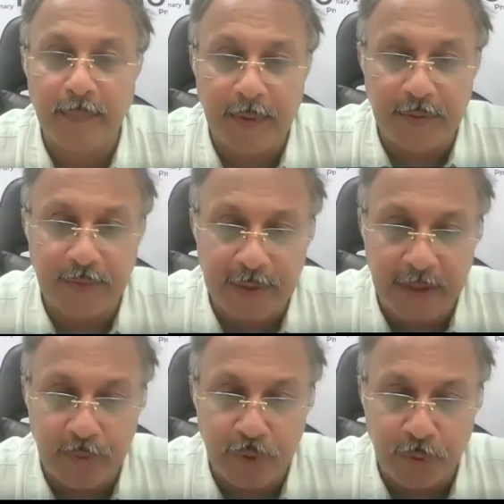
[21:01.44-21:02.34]
Give me a
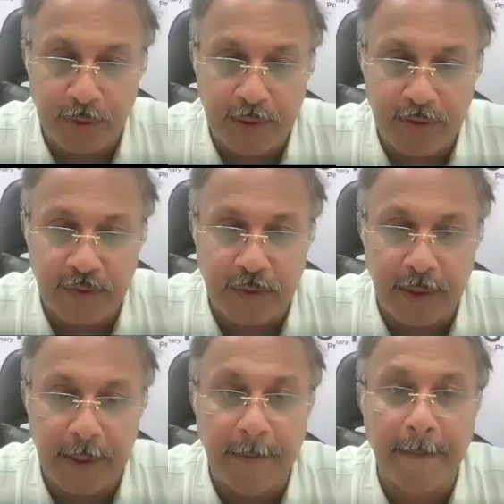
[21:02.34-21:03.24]
second. I'm showing that
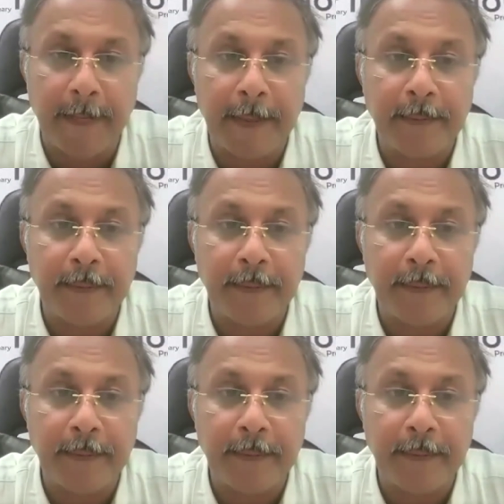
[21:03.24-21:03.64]
screen.